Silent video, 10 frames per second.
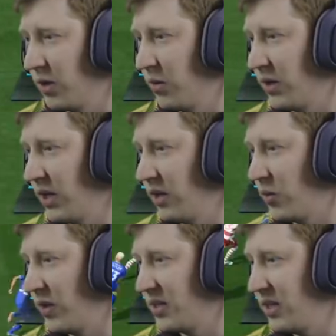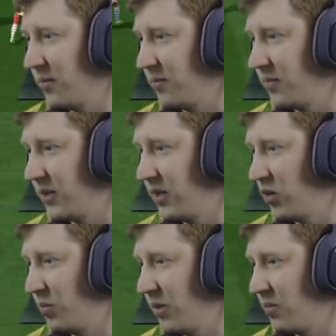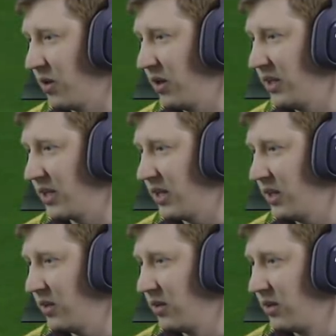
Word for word: Go again, Kwesi. And he could be in behind here.